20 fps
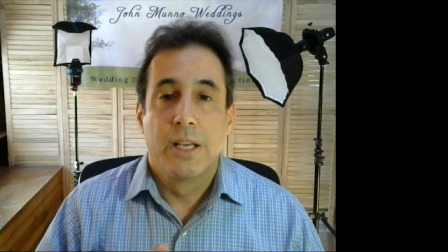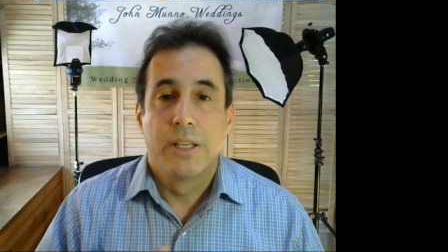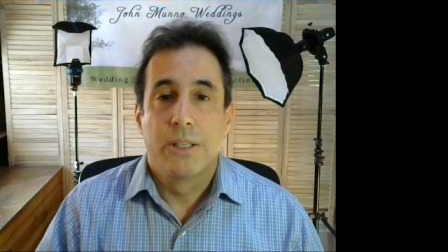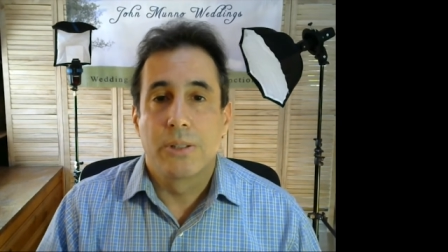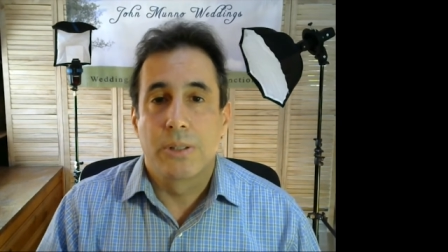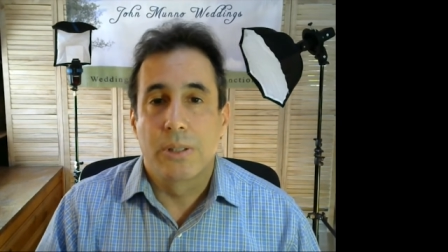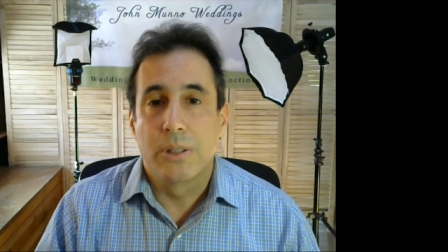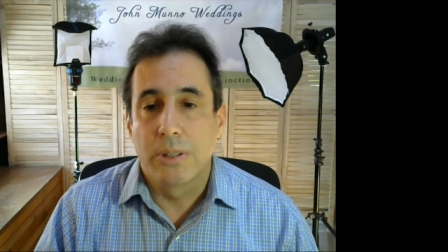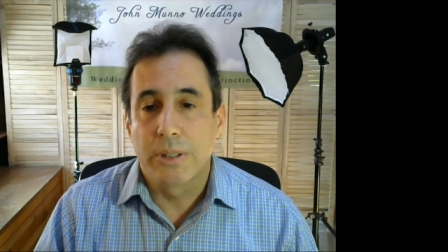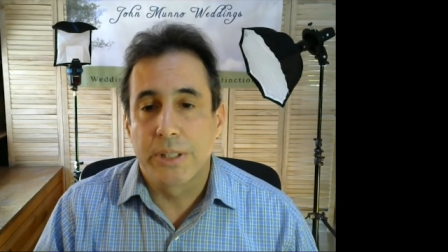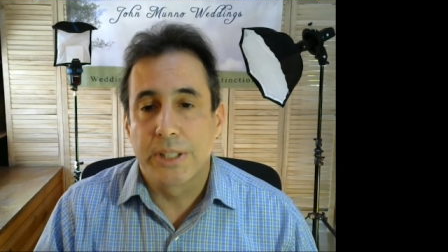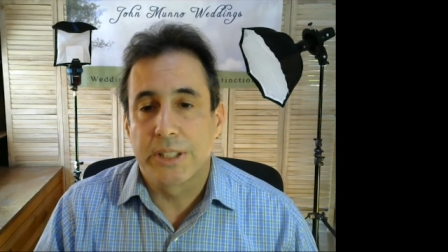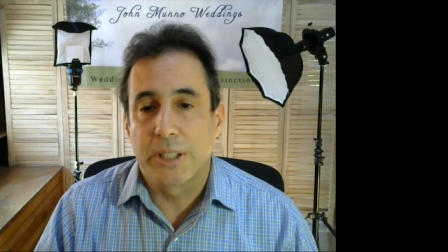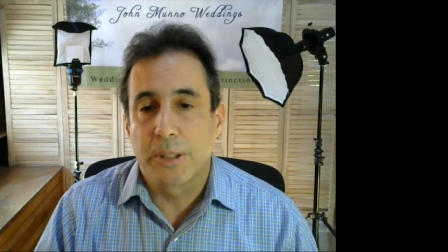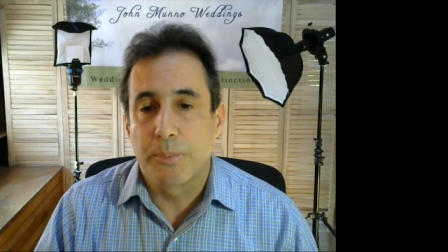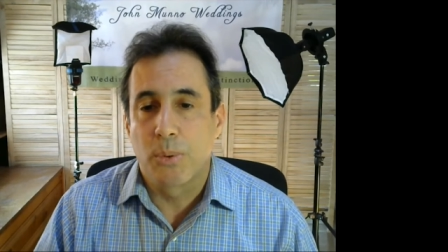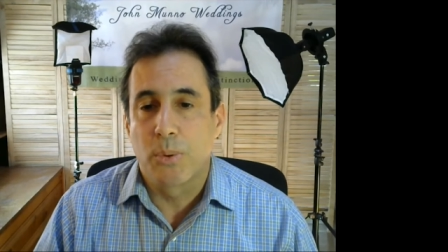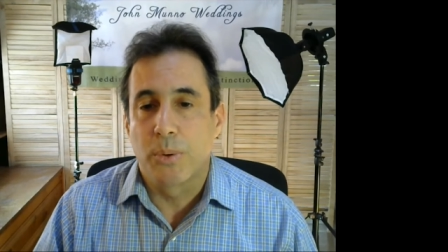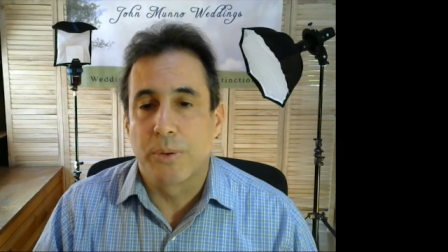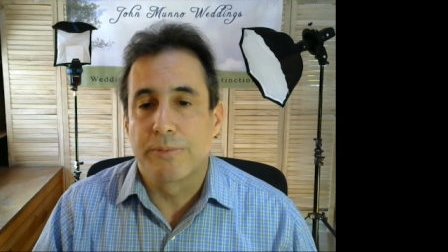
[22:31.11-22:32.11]
you can look at their
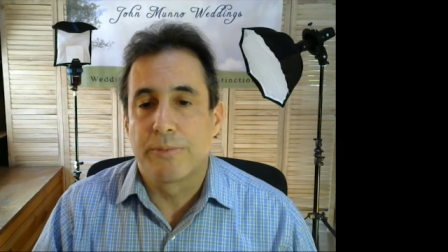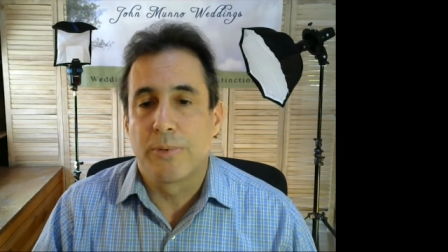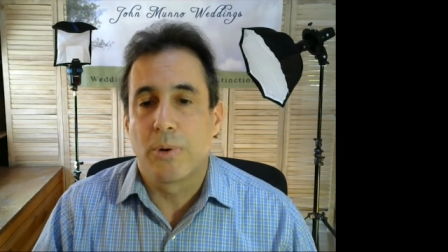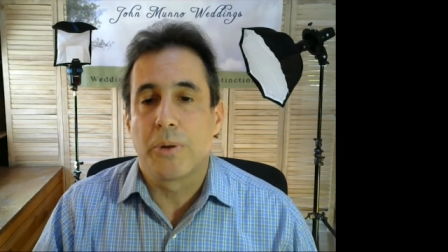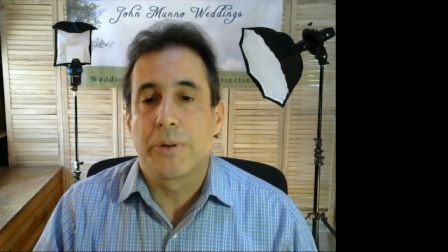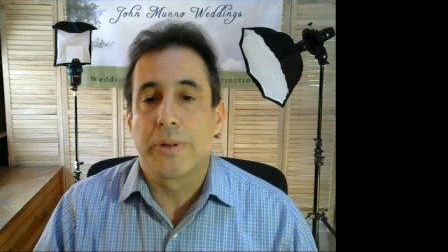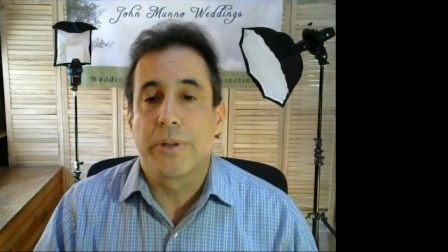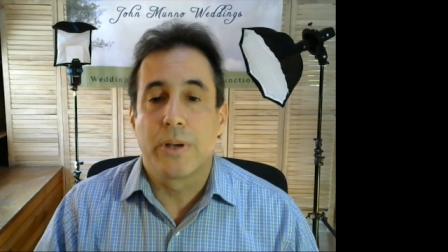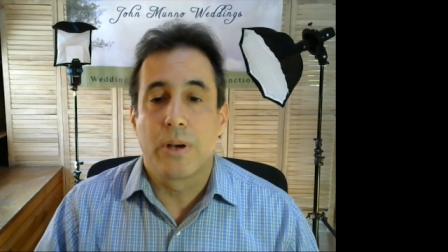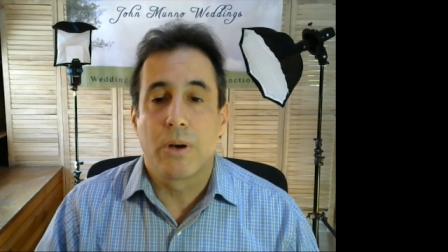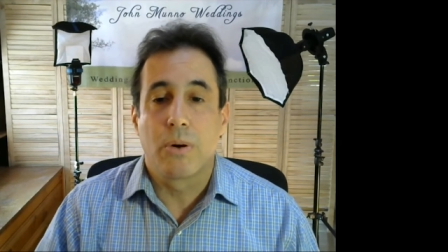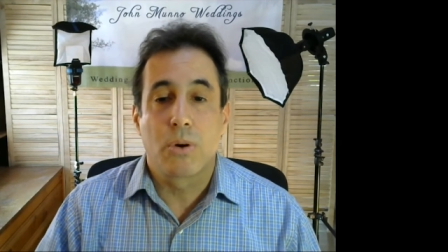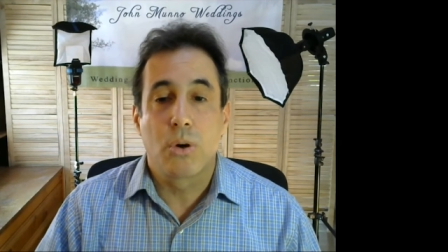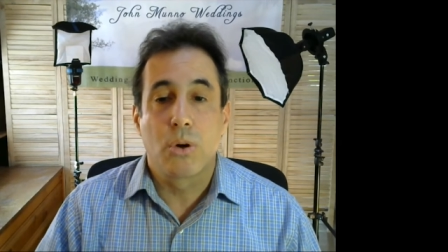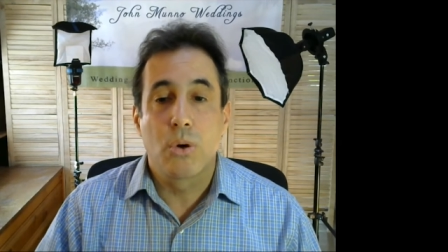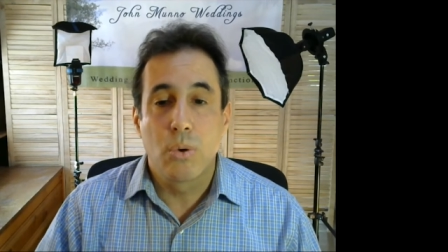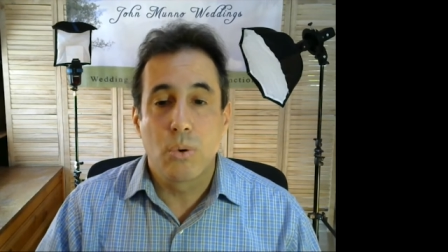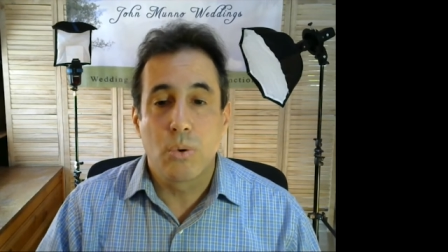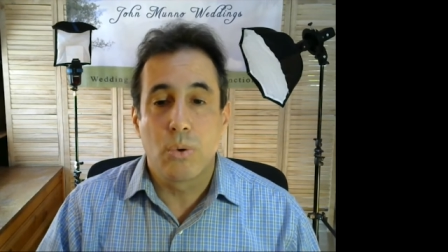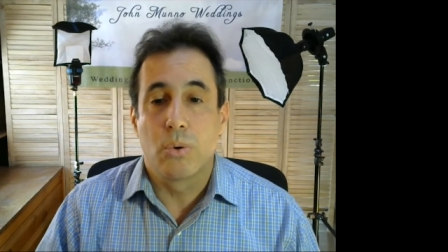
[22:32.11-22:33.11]
portfolio and go,
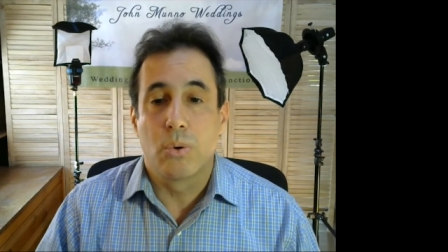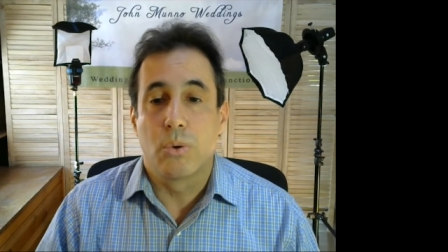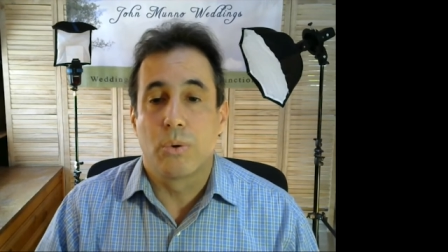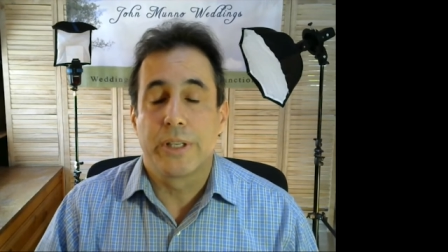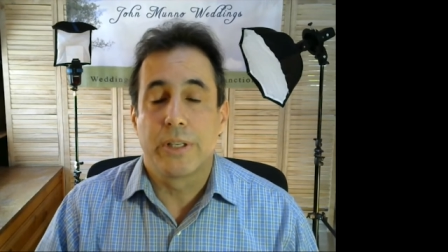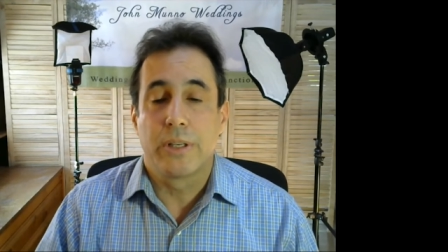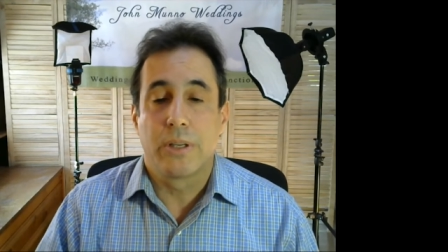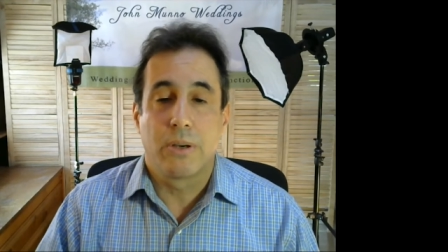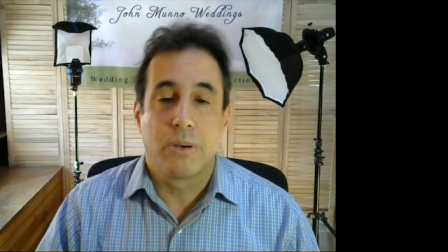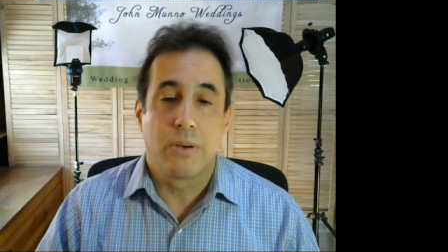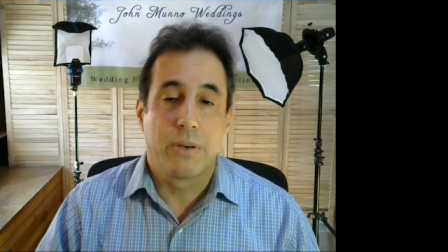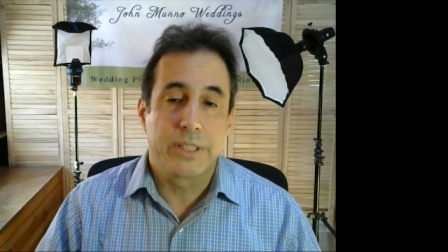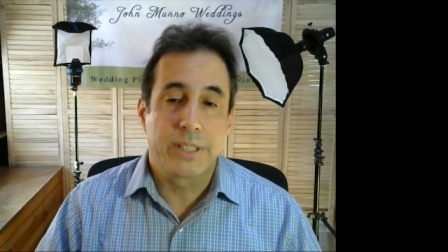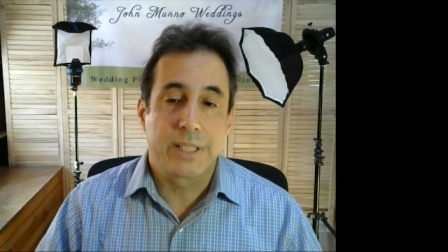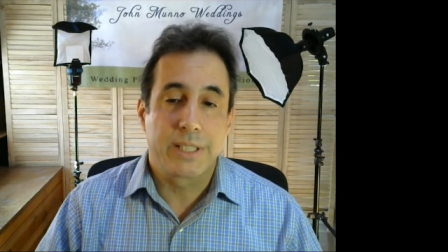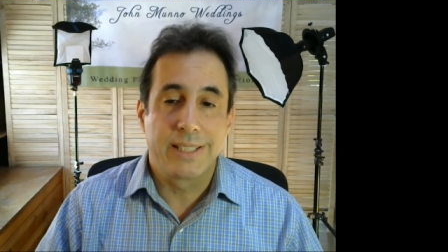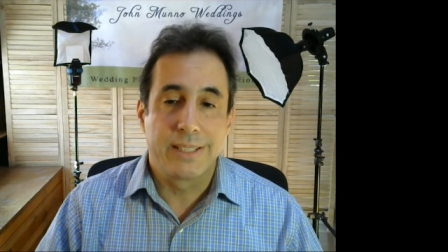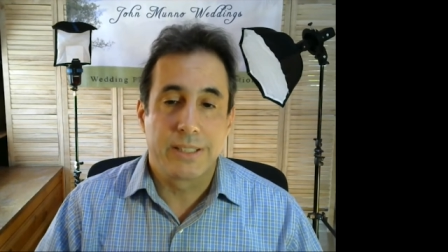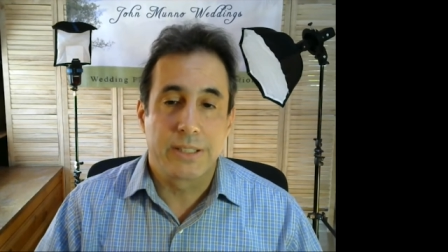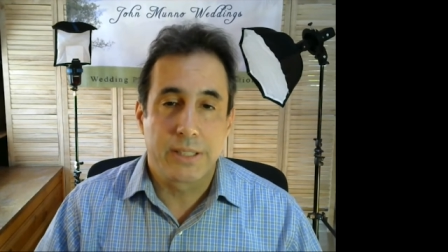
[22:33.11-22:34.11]
cool, you know, it's
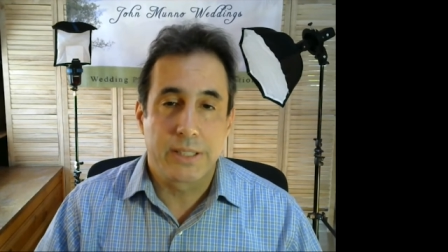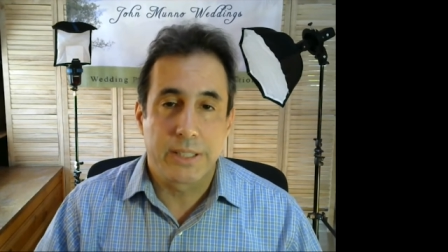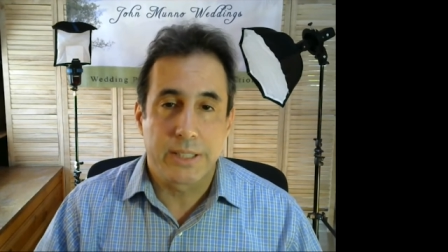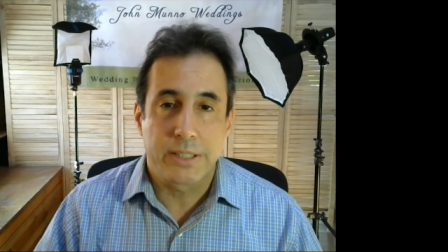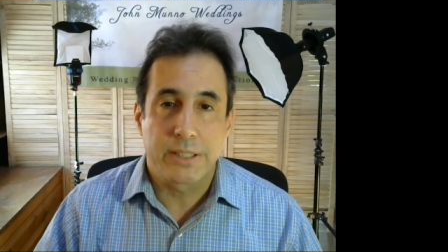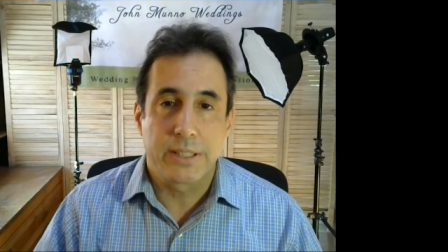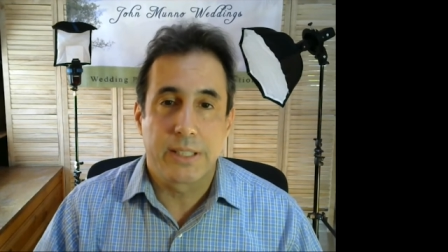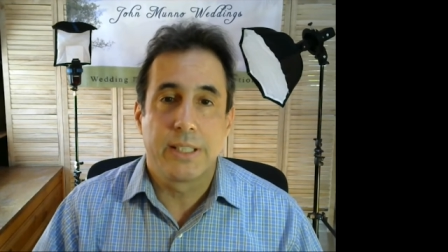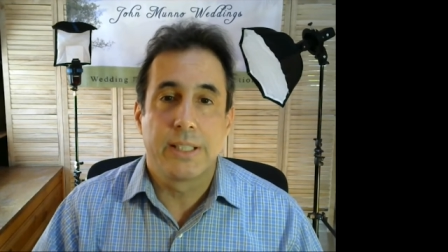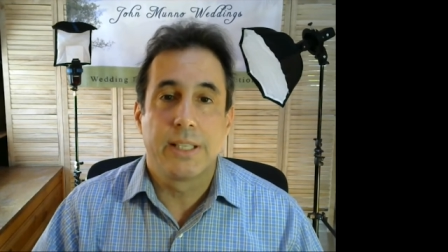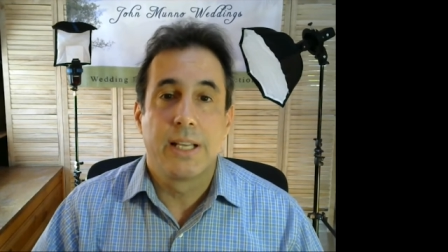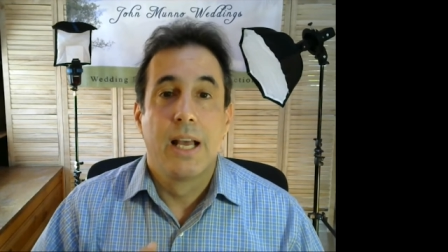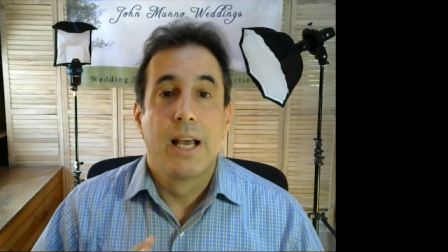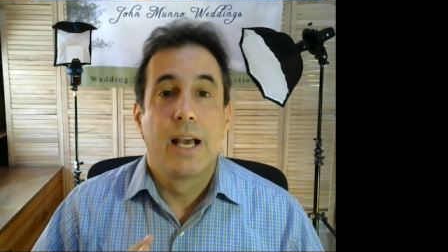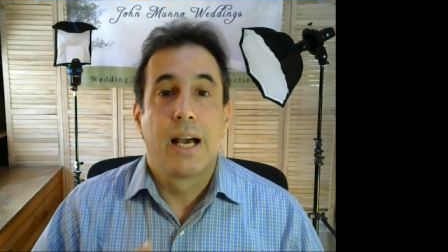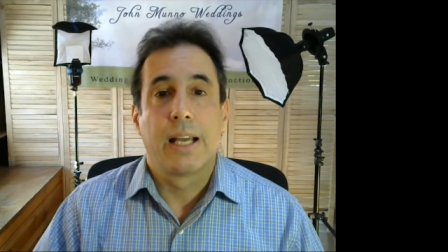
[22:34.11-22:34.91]
consistent,